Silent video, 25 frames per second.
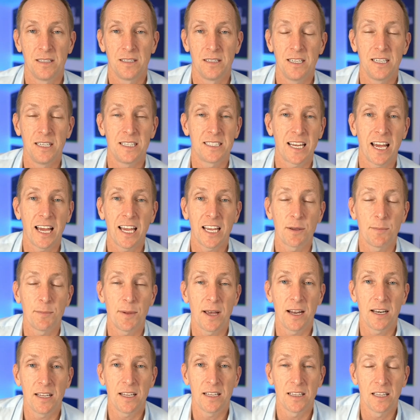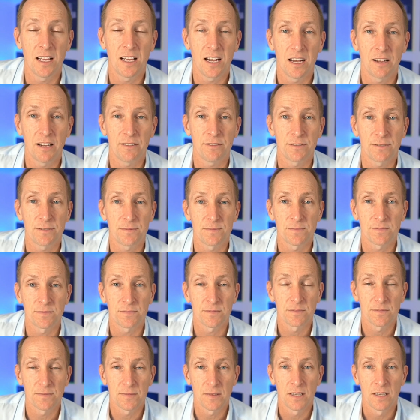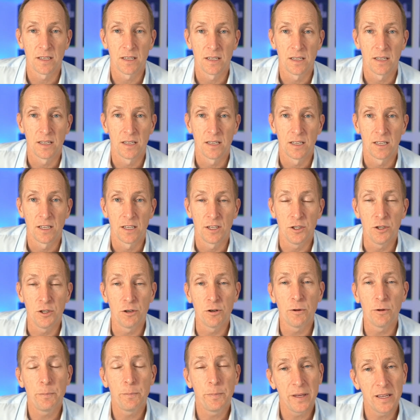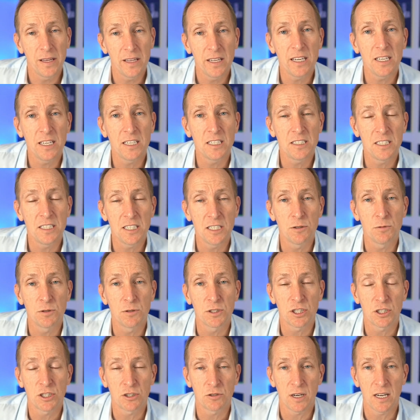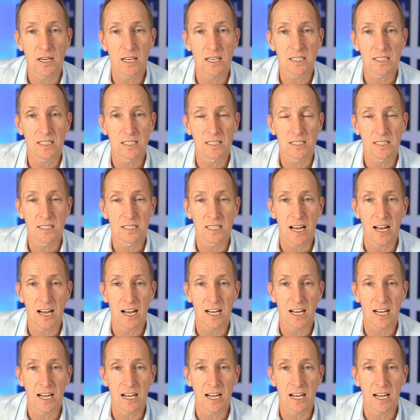You need to take them out of your life. Your ability to deal with stress